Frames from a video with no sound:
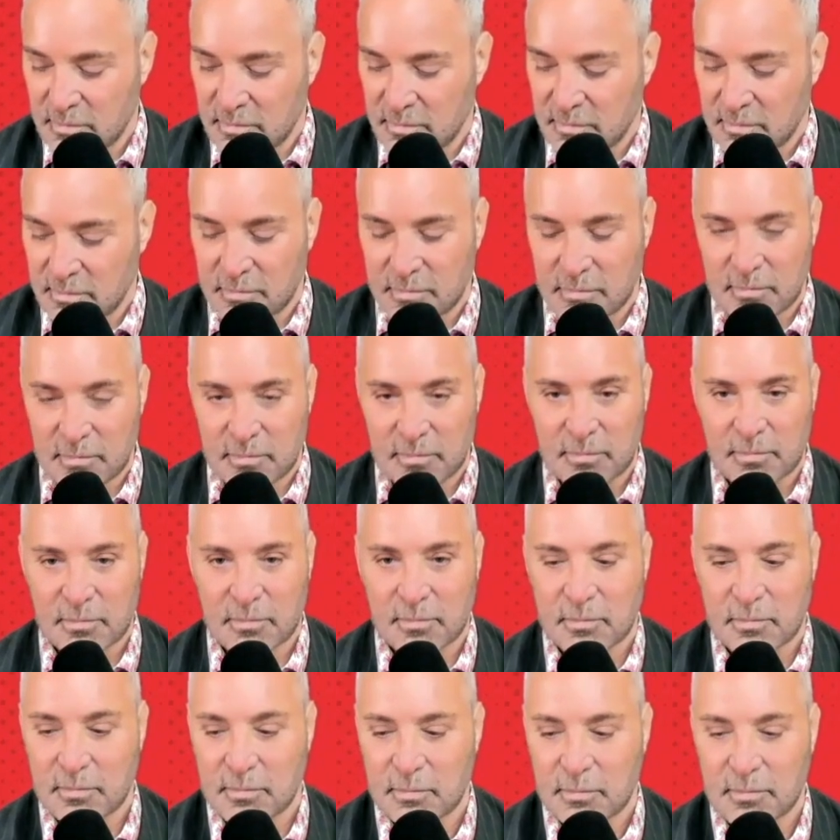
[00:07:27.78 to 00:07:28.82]

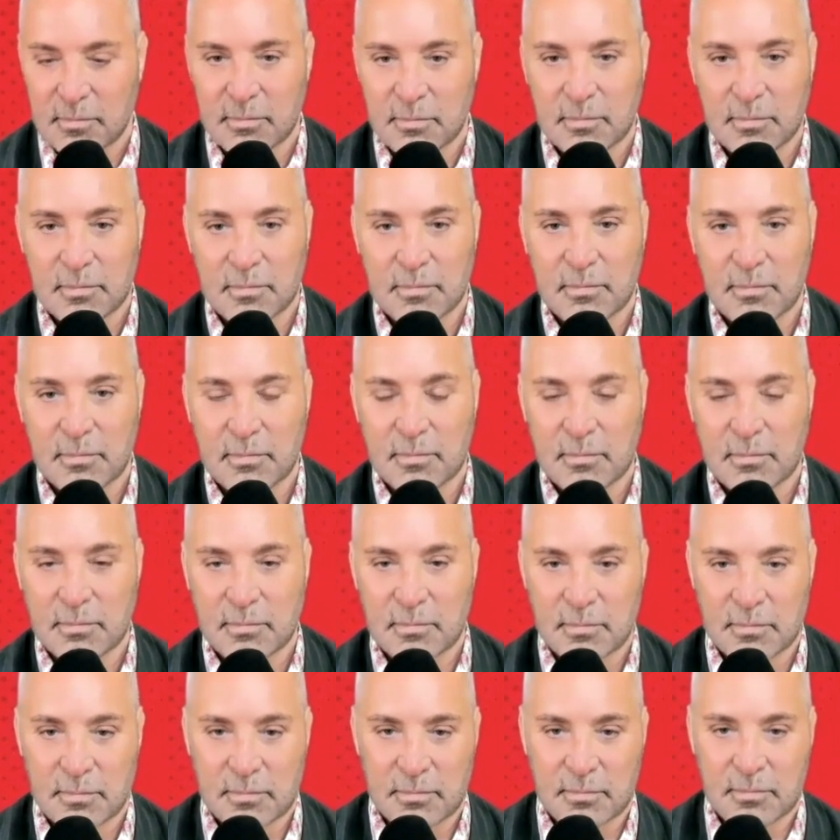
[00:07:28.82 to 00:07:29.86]

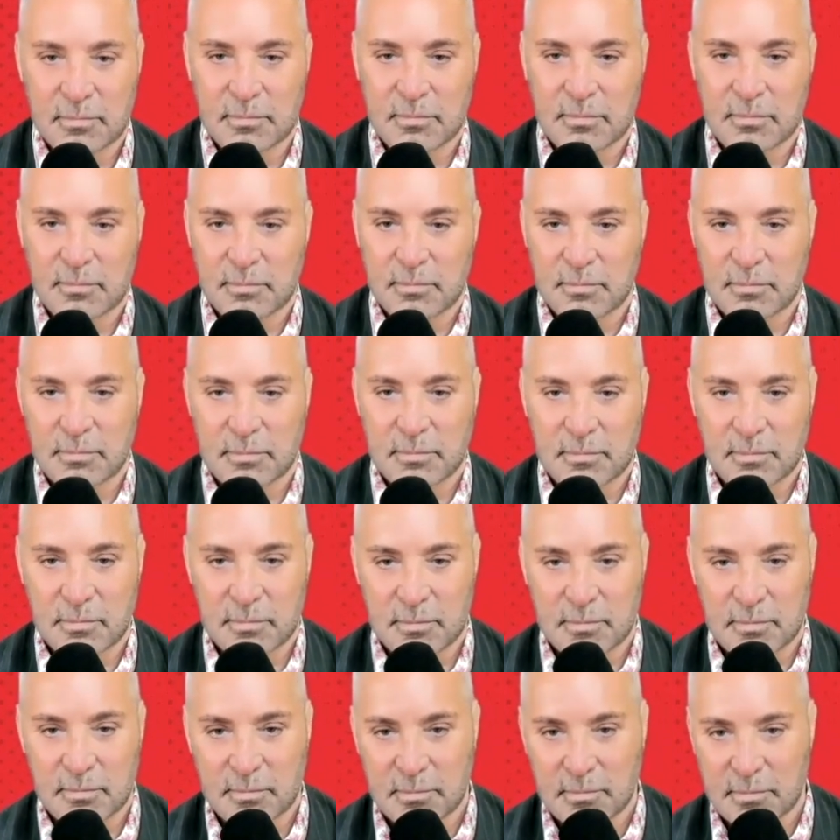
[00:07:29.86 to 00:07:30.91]

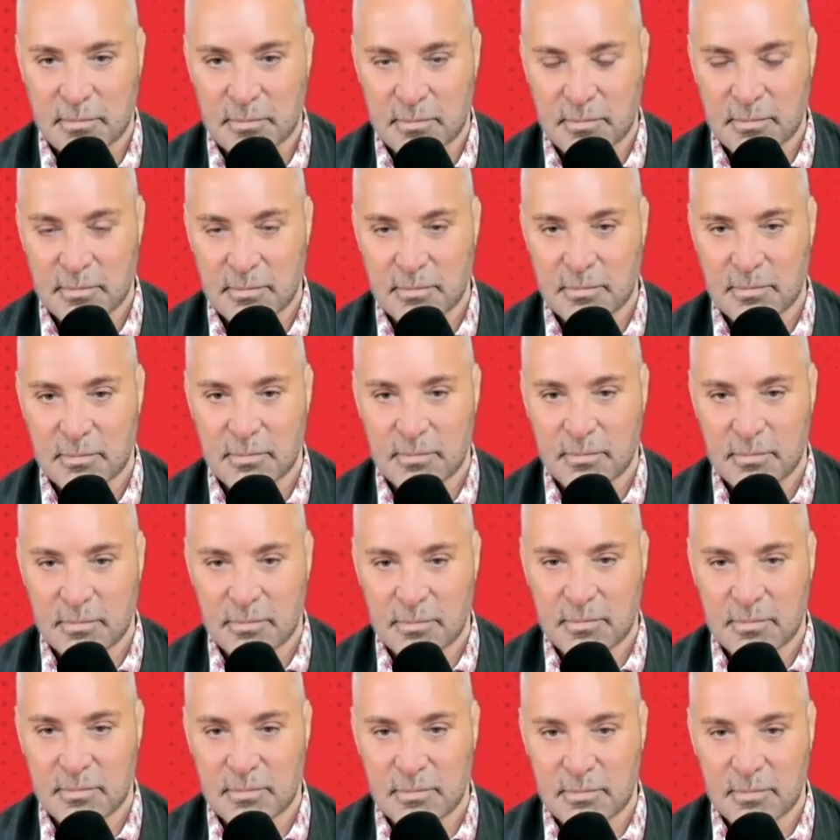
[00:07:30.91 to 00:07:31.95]

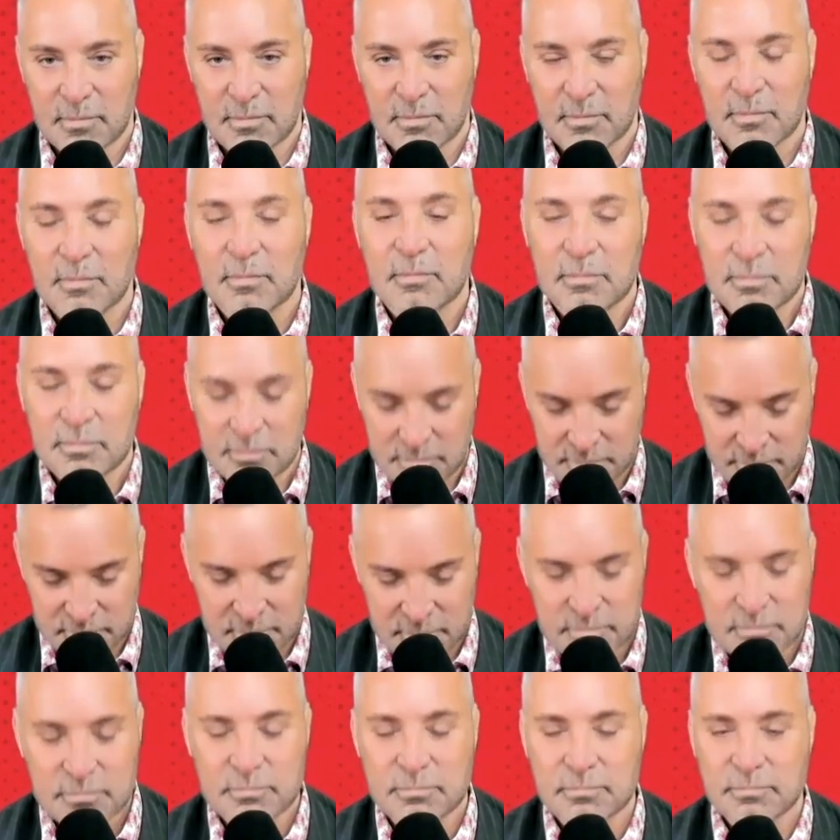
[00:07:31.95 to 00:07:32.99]

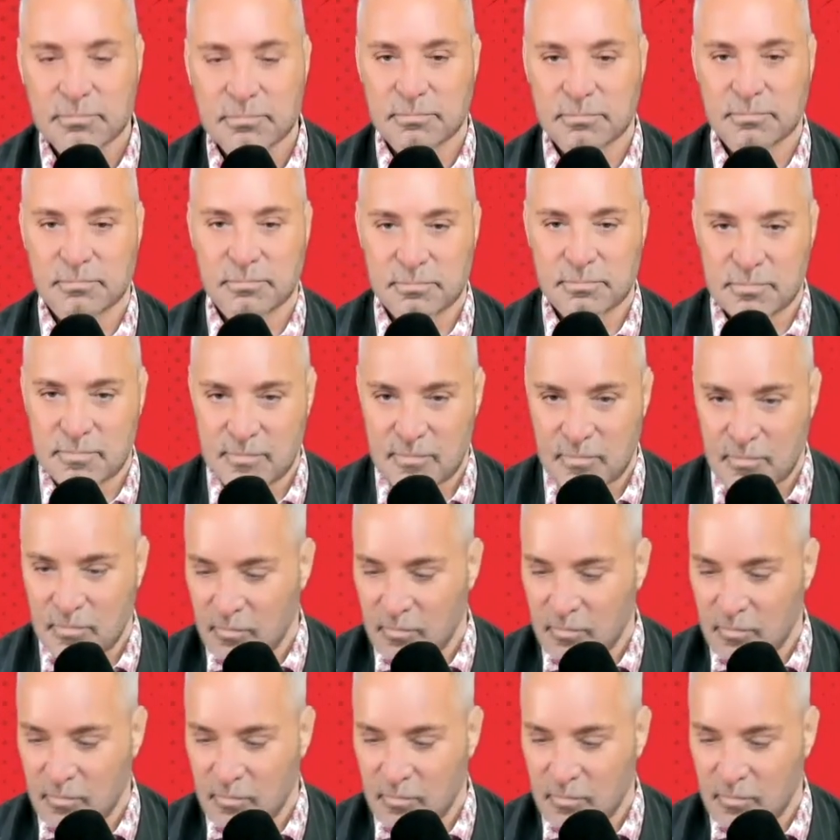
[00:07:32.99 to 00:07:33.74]
The person shown says nothing.